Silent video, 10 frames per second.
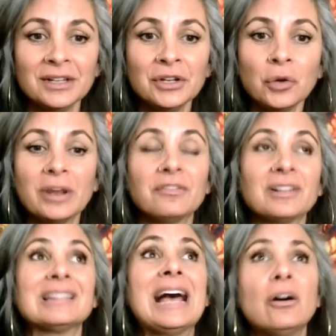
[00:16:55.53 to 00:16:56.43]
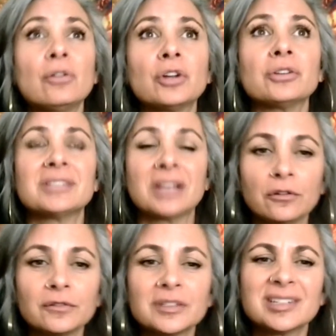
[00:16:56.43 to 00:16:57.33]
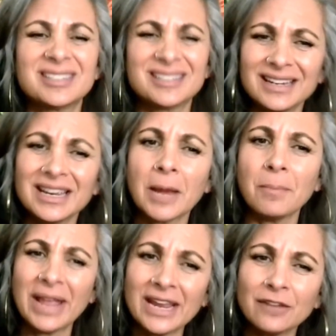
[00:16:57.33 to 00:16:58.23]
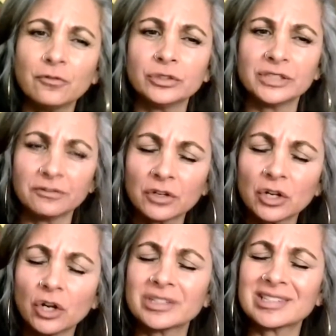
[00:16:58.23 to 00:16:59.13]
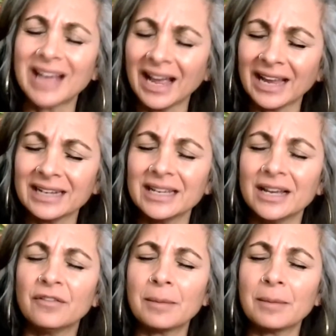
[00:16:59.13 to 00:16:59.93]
We have allowed ourselves to see a painful, difficult side of a